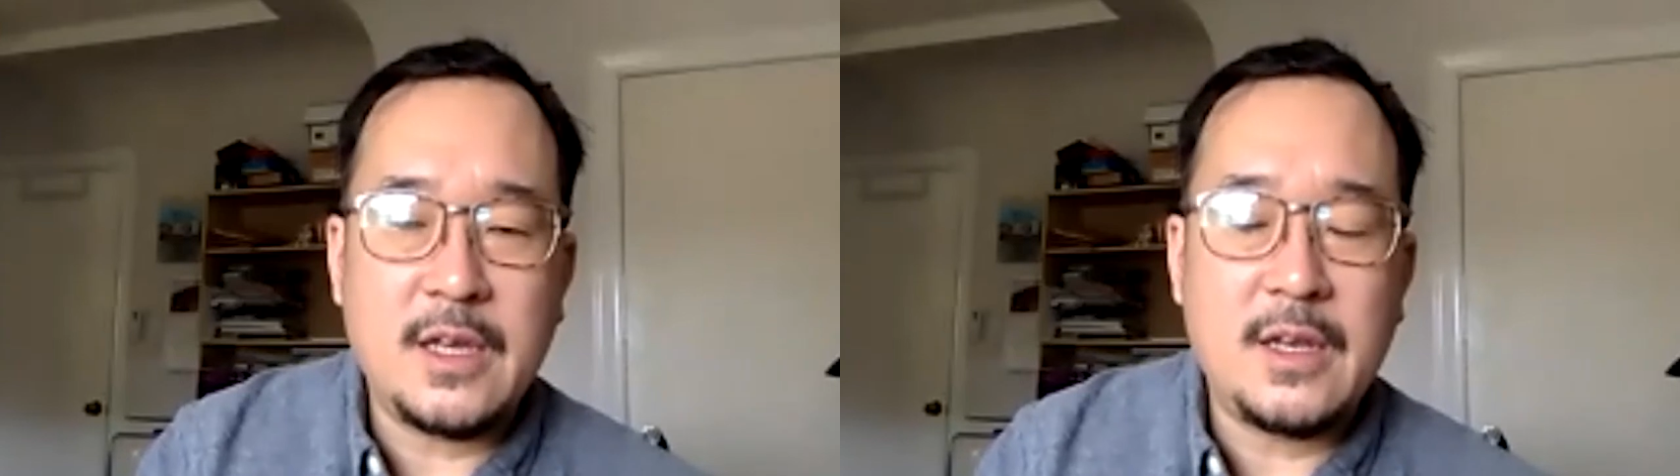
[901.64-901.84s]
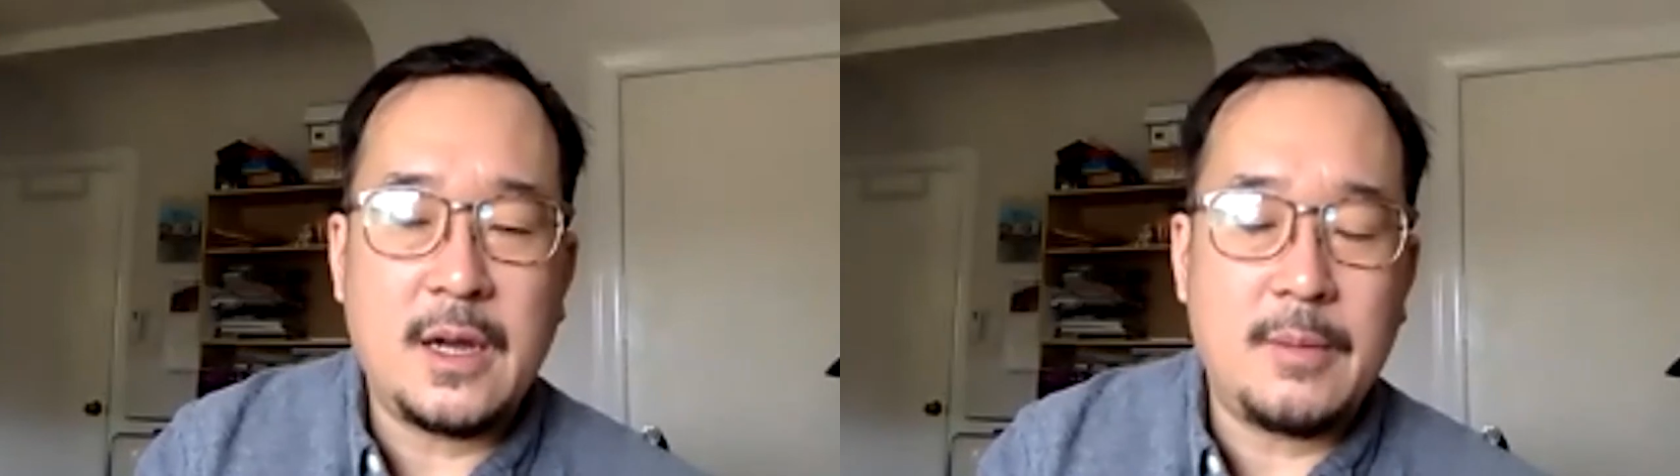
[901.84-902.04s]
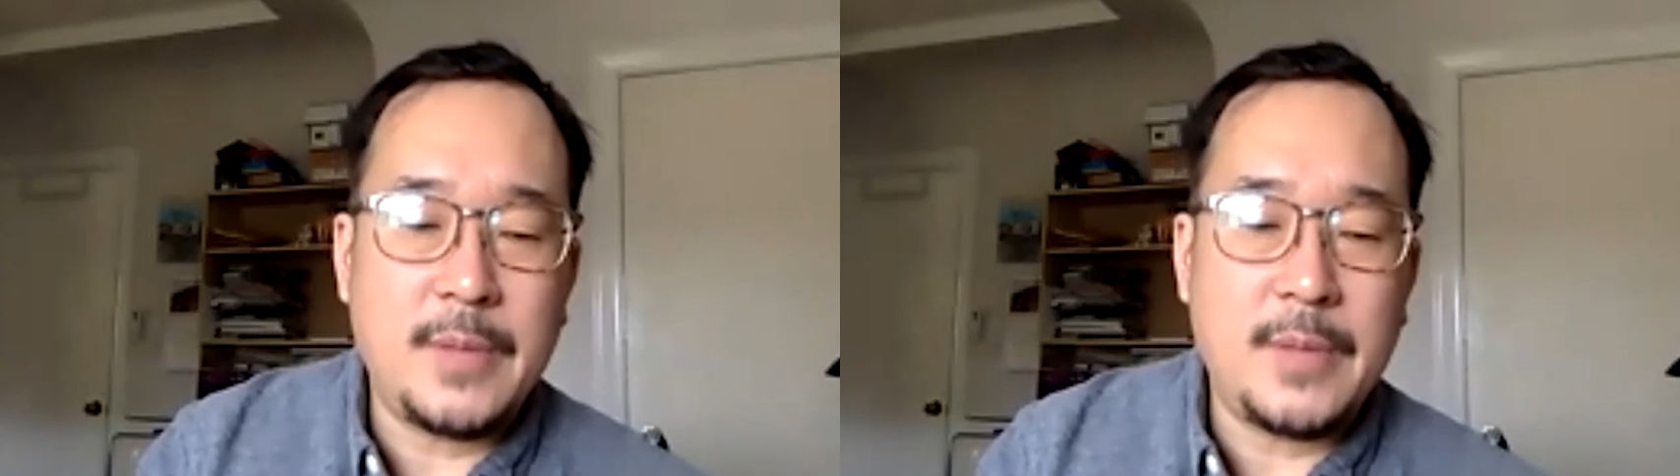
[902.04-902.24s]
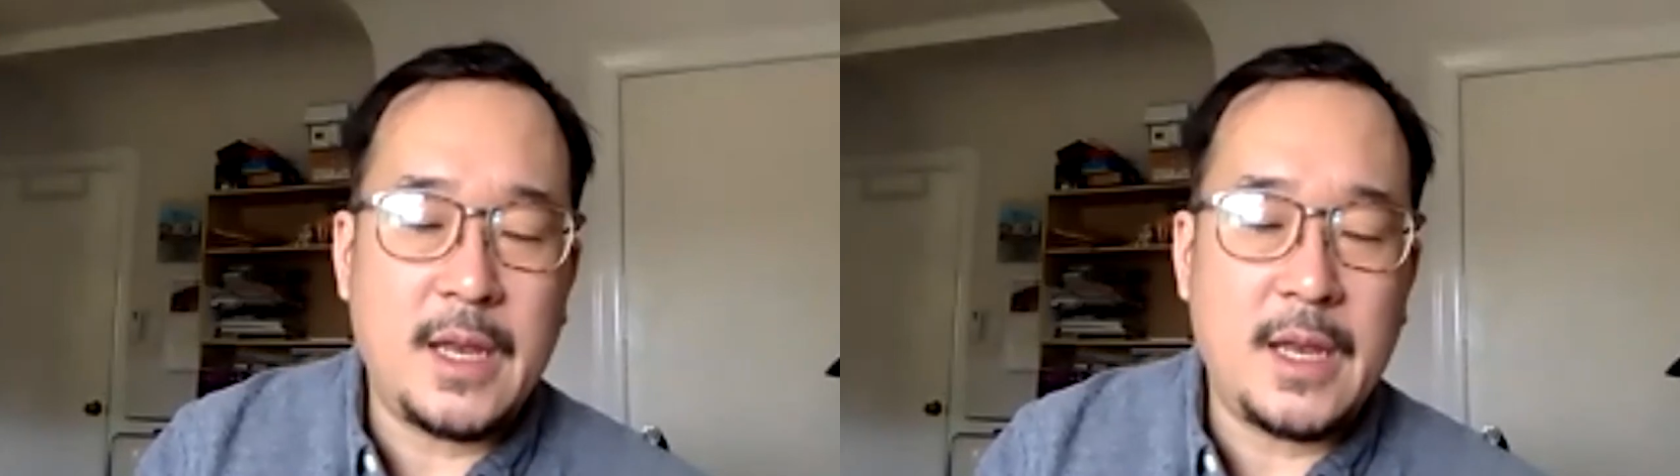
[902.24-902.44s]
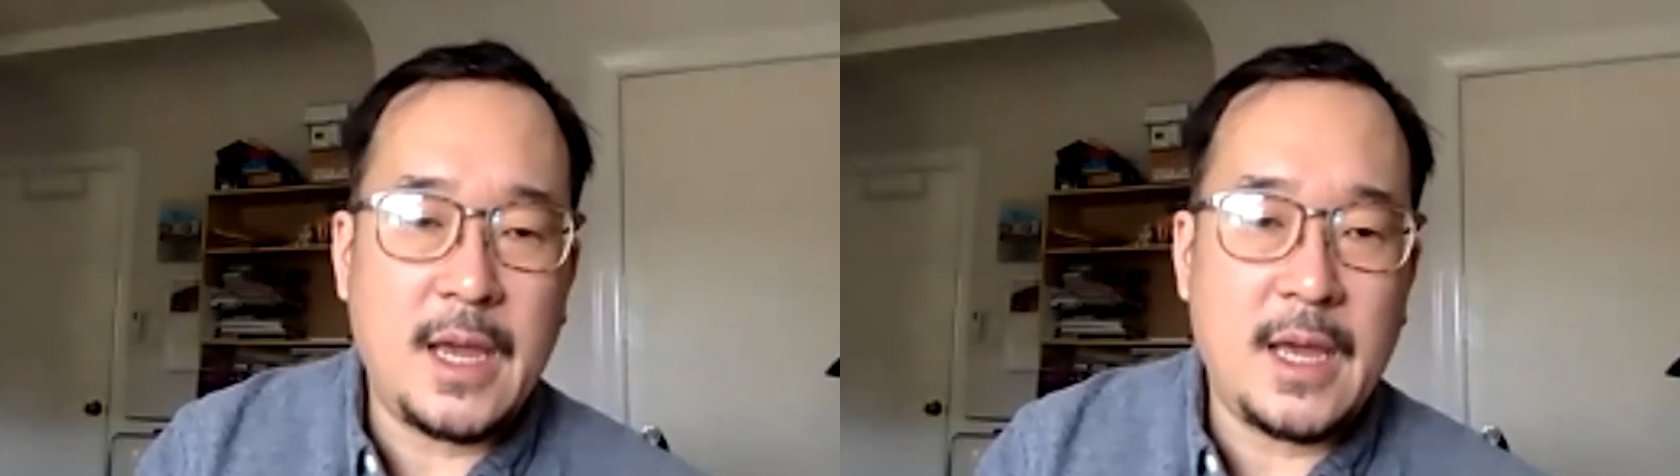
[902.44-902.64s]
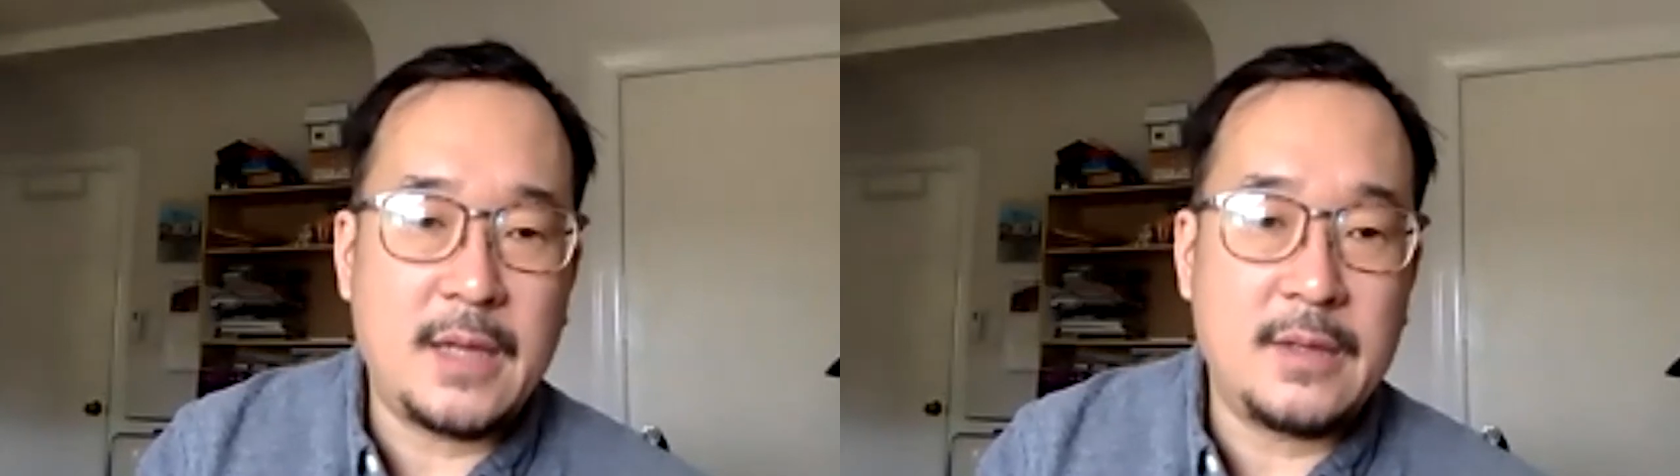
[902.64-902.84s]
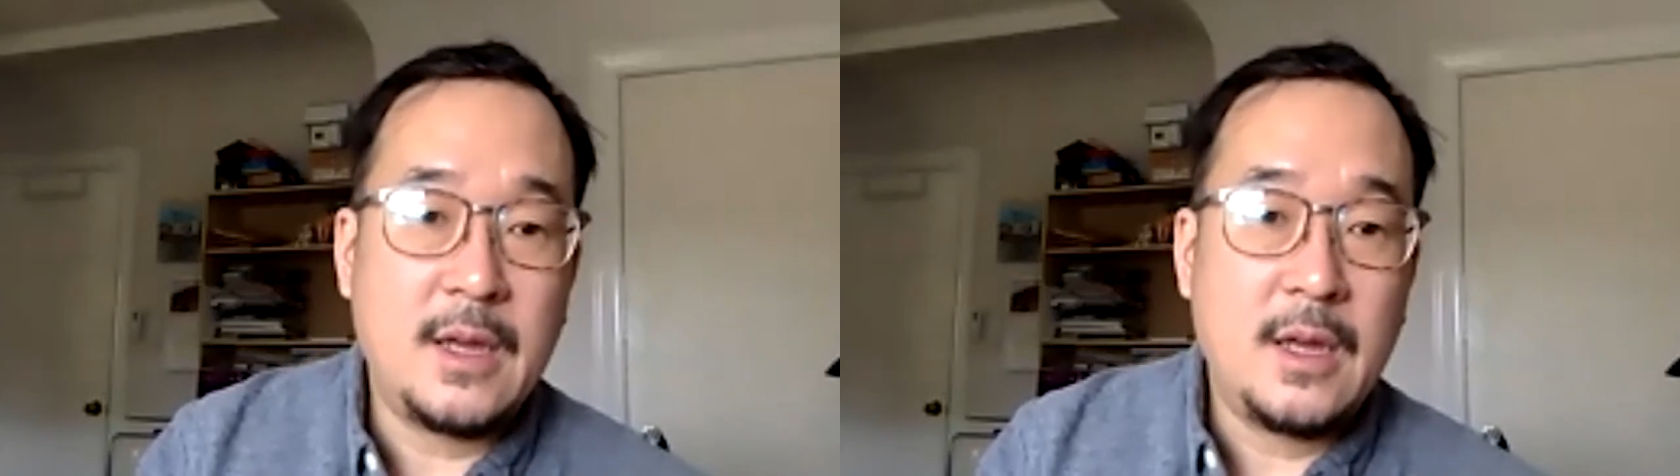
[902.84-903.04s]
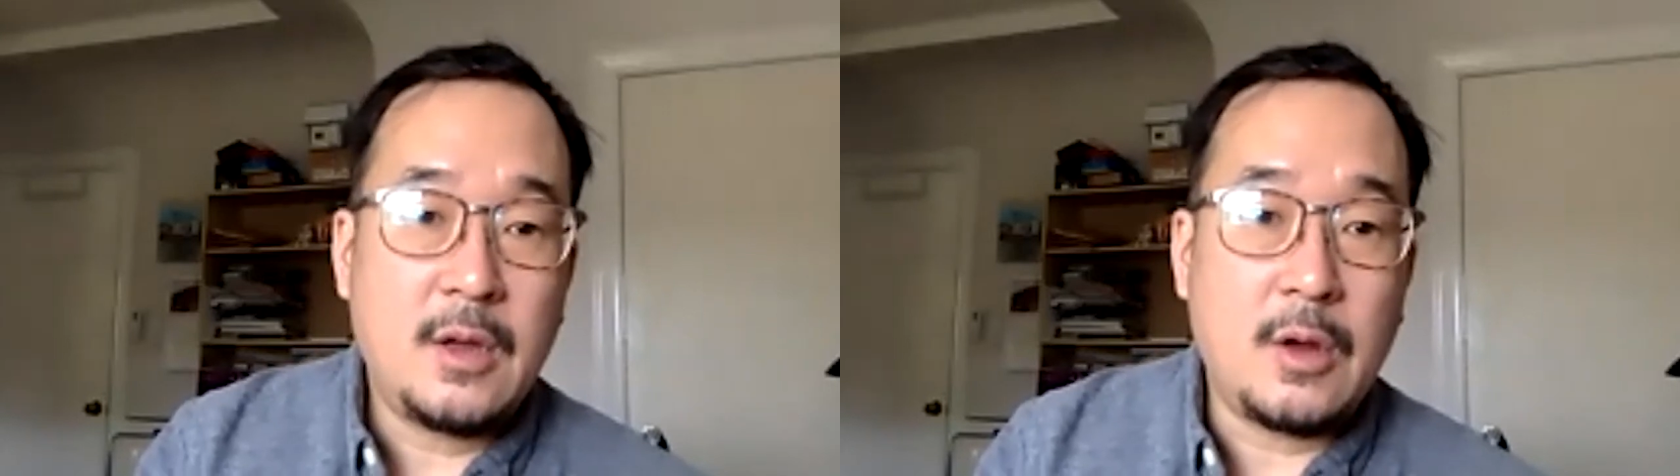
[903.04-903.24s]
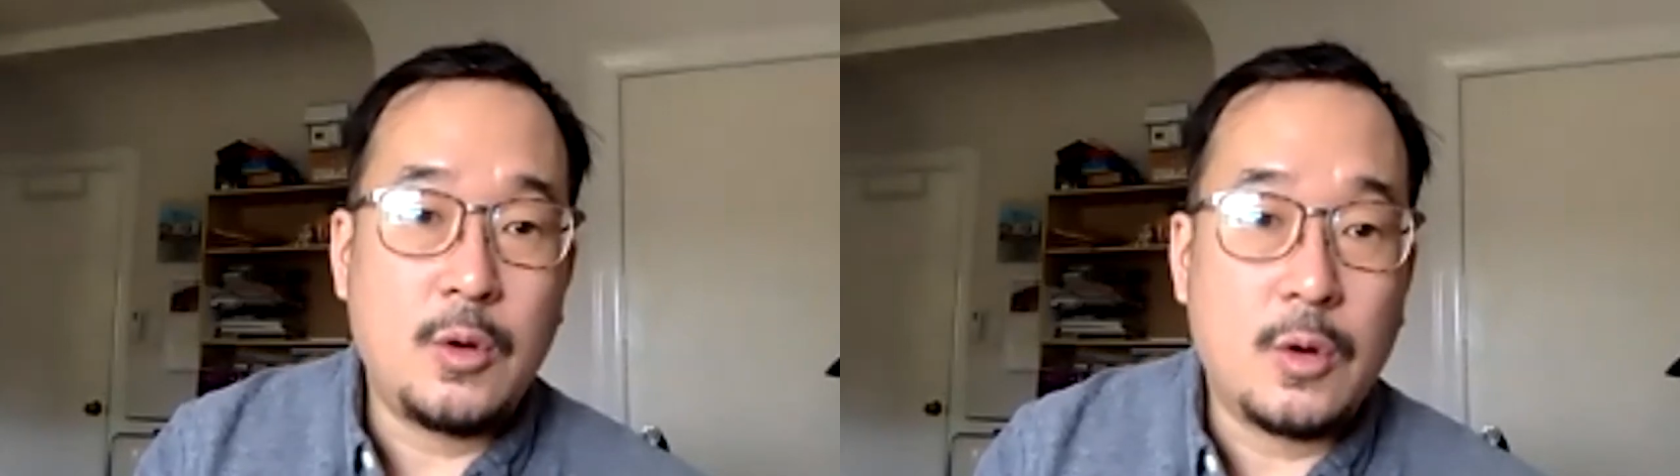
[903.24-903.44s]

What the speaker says: and Anne, who